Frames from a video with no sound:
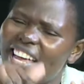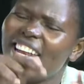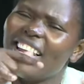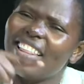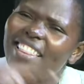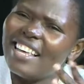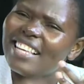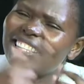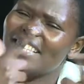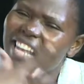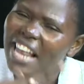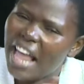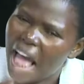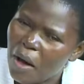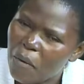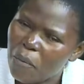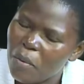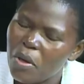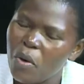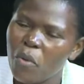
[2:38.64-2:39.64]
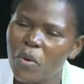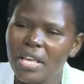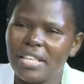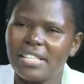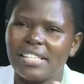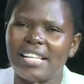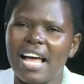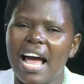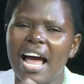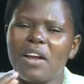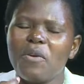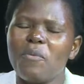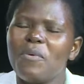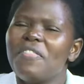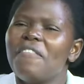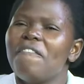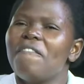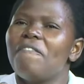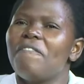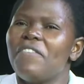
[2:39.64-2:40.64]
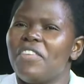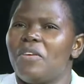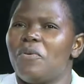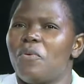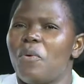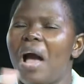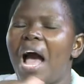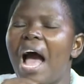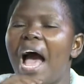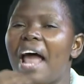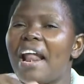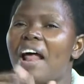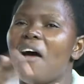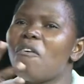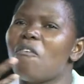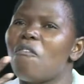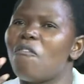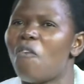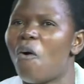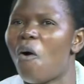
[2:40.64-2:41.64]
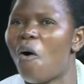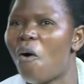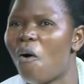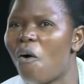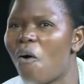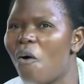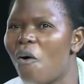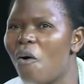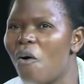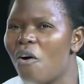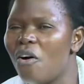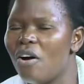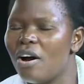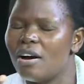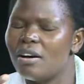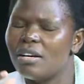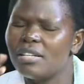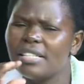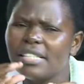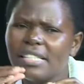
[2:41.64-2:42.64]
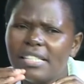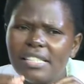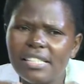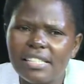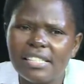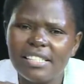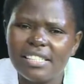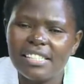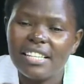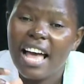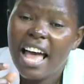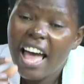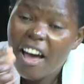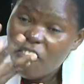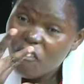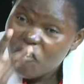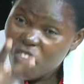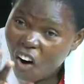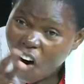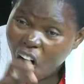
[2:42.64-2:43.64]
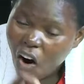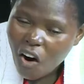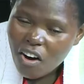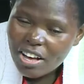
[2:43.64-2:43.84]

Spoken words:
we had been invited to do the same, teach a little bit of sign language.